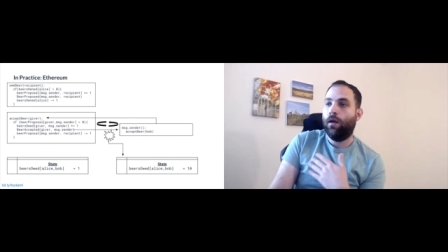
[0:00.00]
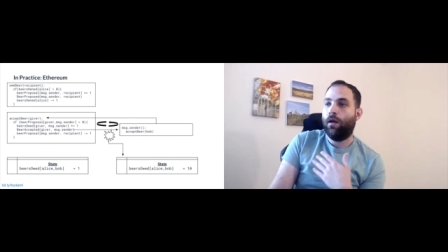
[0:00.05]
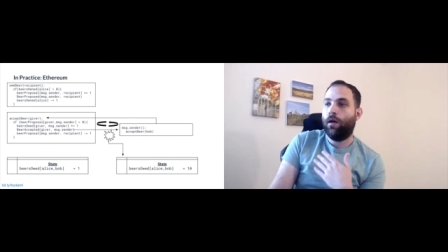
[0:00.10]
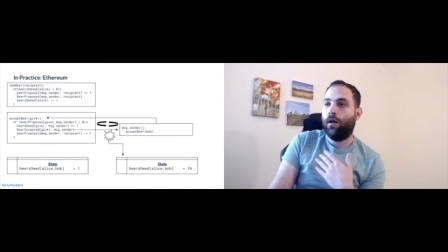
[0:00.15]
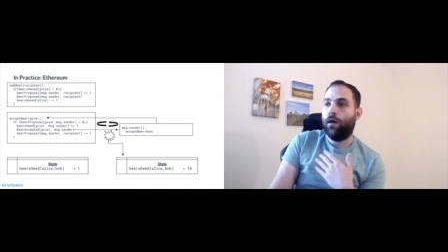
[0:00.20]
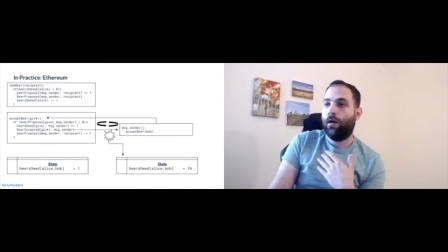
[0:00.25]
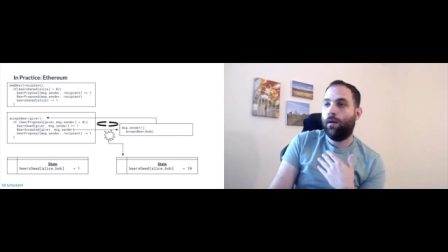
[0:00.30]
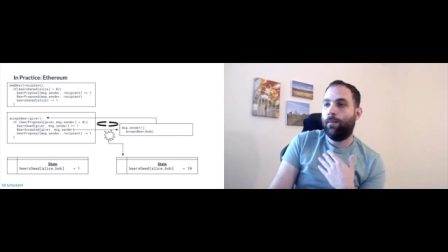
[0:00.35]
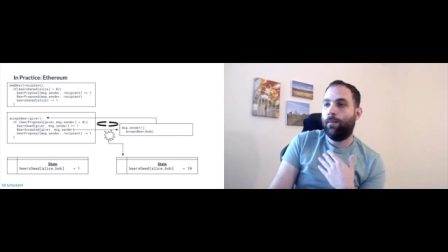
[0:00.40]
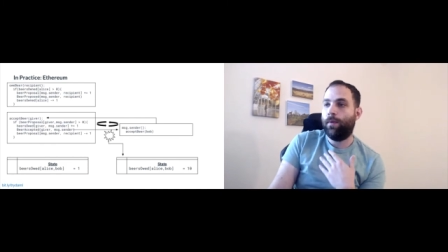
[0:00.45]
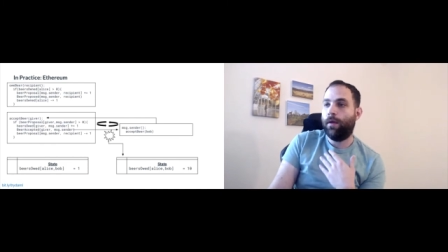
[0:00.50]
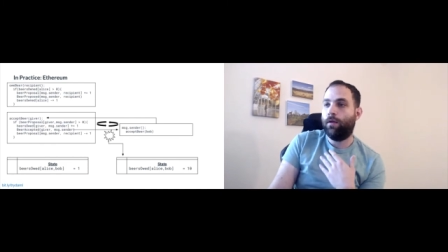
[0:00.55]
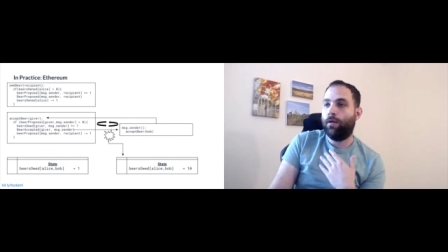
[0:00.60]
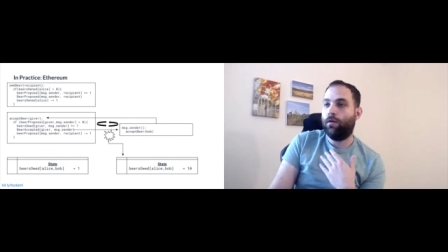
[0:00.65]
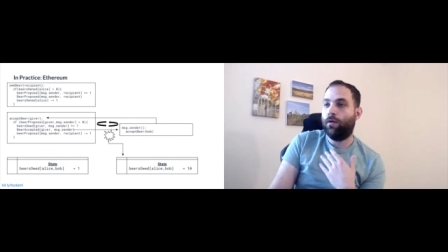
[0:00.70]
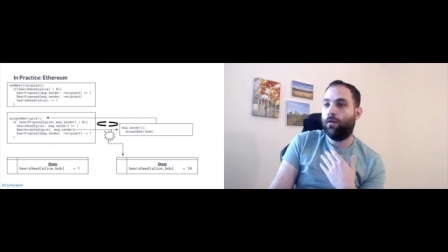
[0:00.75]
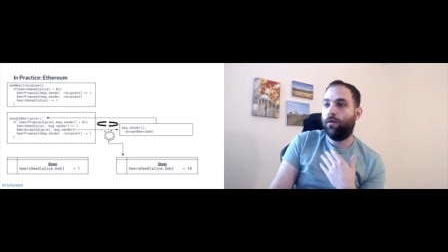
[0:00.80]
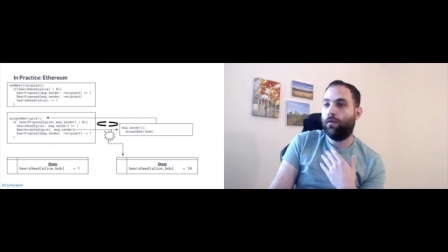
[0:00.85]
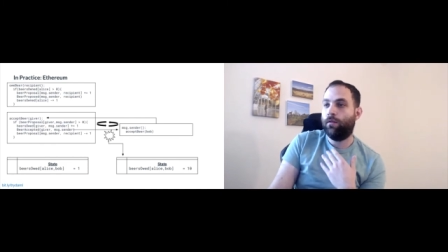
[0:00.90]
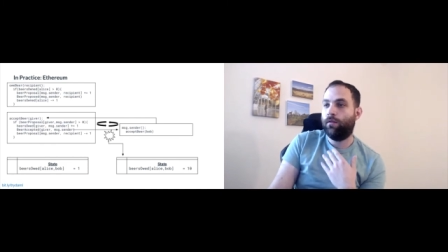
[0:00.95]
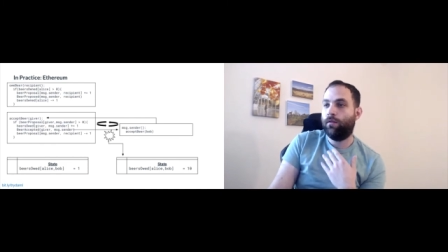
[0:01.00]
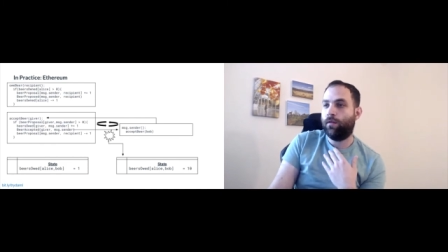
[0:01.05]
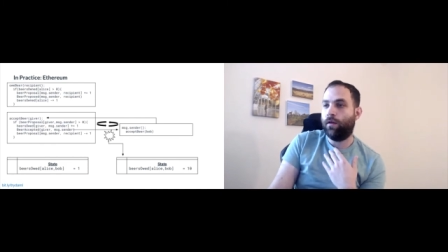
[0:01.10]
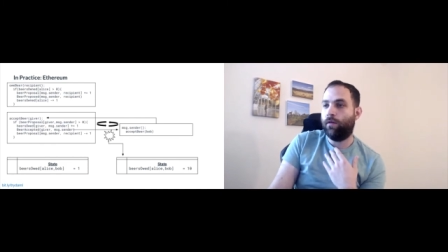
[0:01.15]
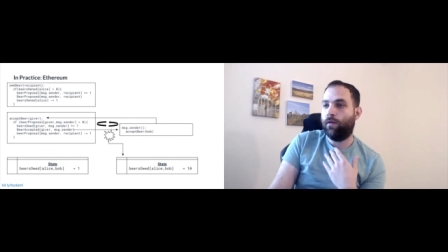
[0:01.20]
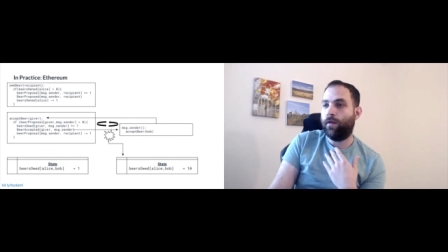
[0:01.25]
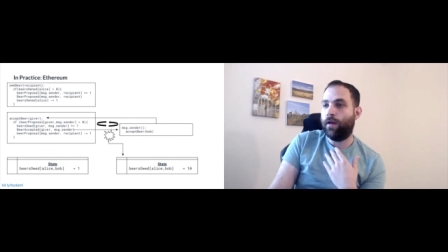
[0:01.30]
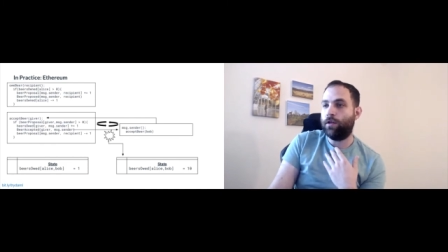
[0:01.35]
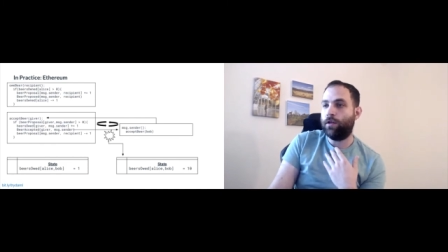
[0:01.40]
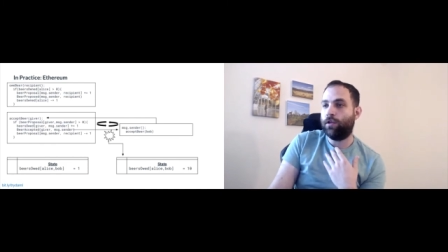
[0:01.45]
Uh, because
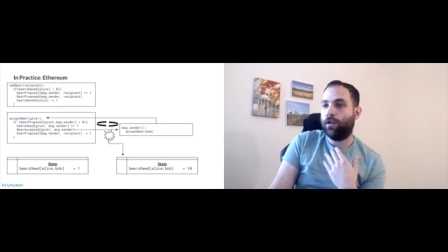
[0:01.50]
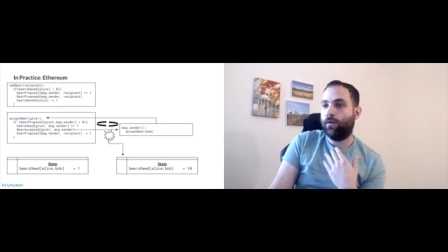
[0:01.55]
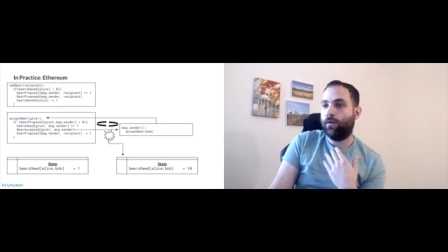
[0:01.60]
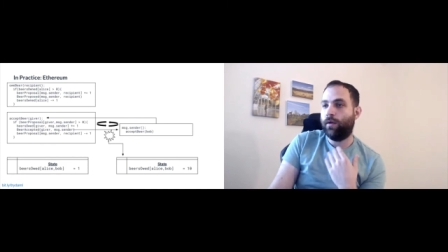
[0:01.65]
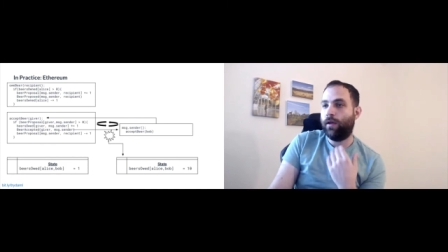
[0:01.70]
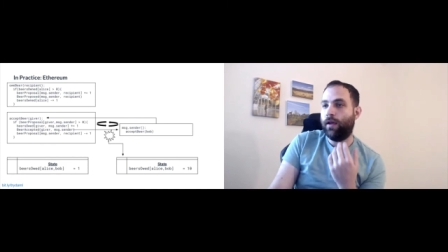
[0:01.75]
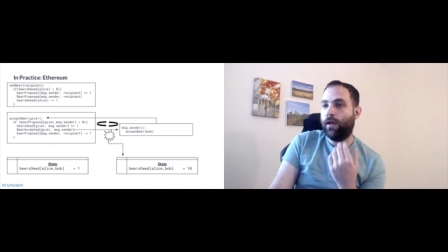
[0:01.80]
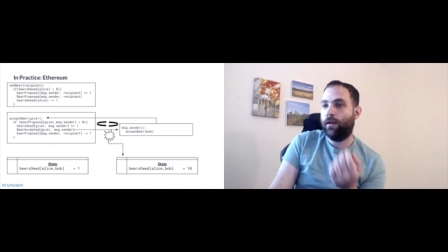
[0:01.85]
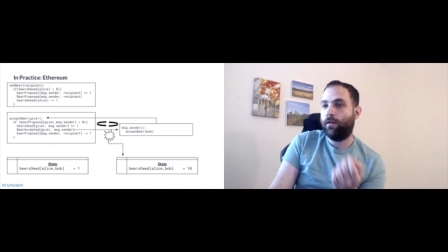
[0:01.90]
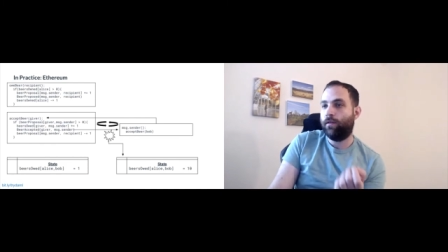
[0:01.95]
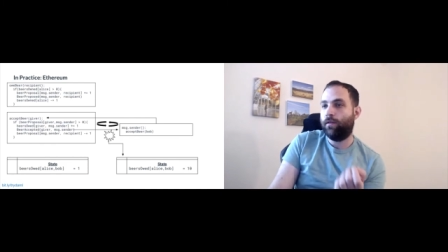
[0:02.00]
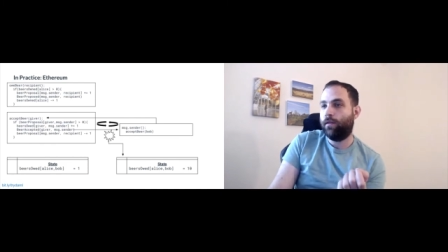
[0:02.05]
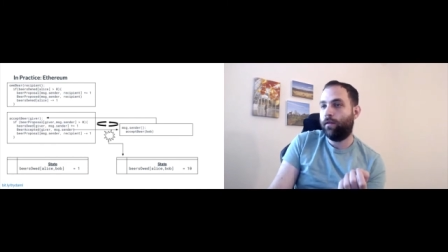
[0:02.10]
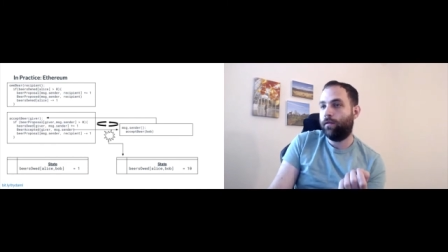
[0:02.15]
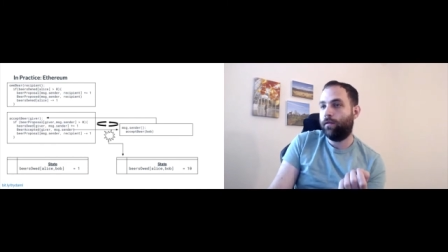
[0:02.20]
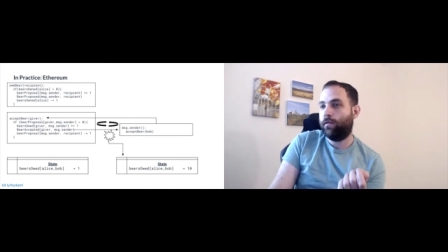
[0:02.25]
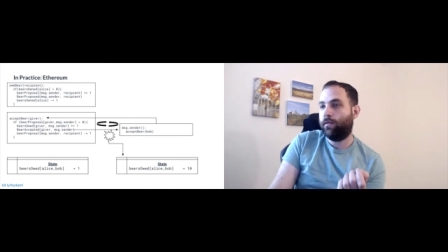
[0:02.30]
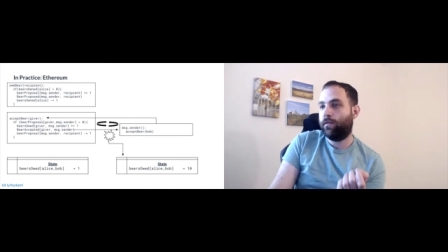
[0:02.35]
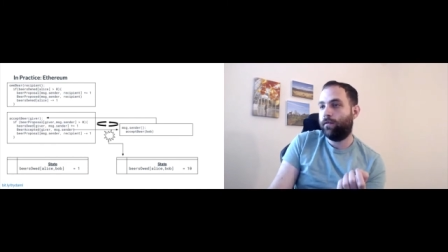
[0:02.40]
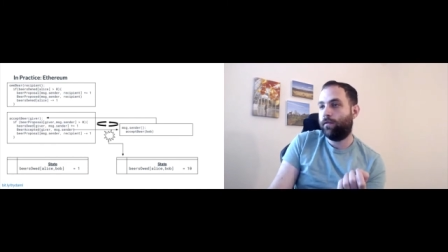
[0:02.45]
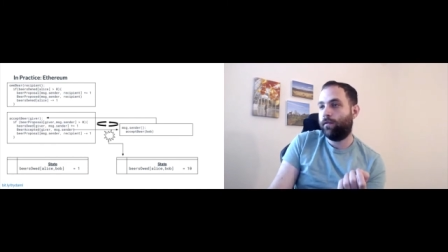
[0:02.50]
eventually we hit this